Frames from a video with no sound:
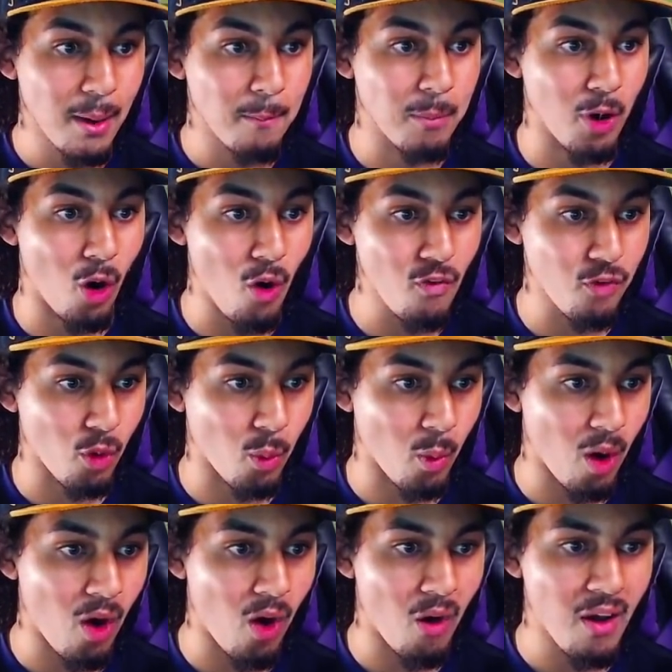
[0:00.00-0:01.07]
But
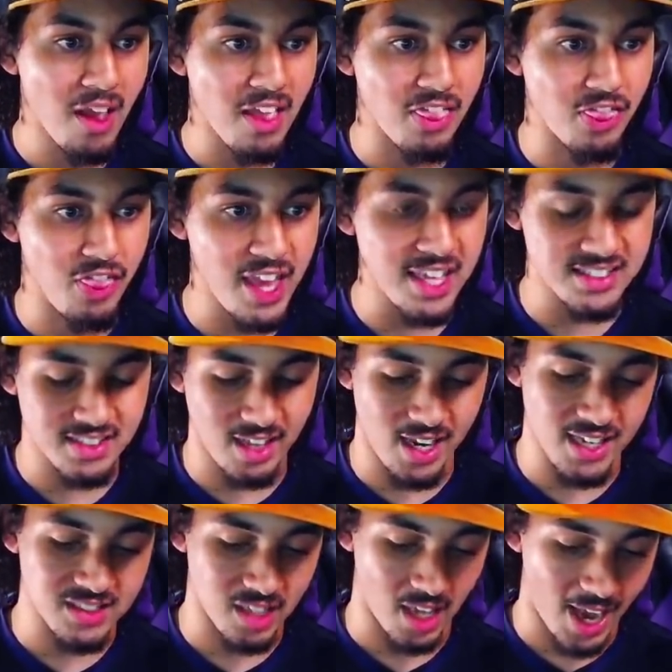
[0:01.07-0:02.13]
overall, this
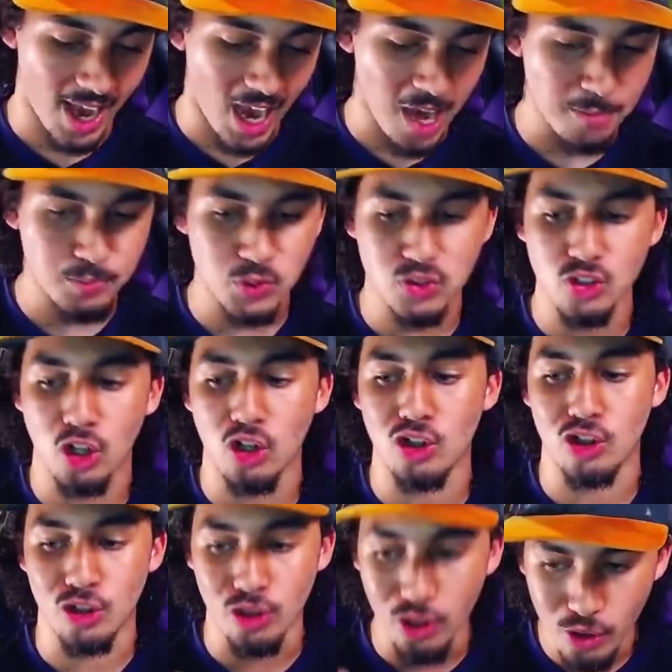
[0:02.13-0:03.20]
is
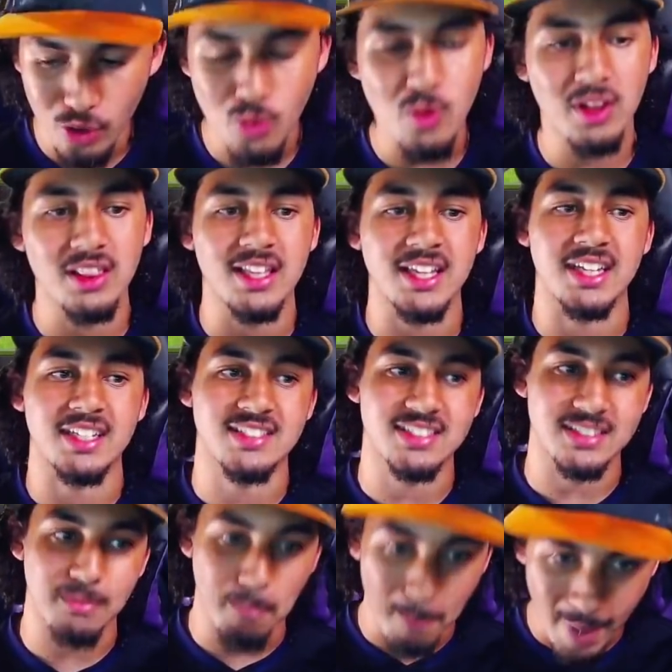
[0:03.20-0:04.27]
absolutely
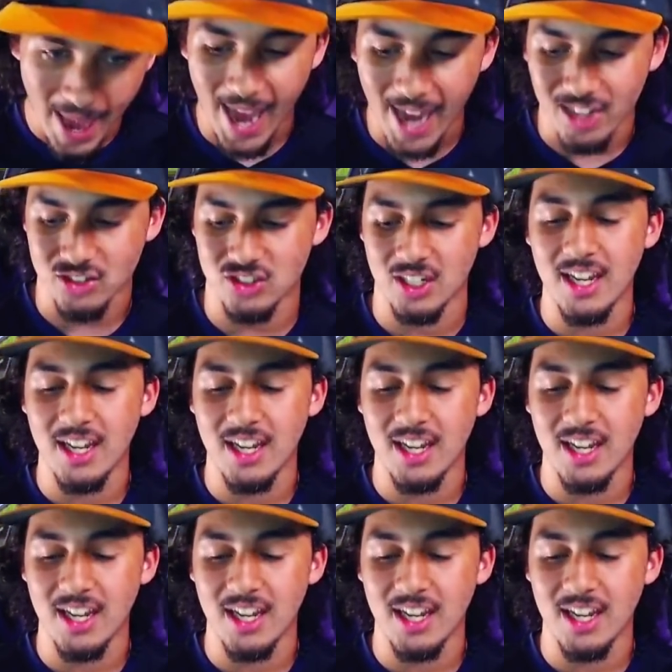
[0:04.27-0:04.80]
smashed.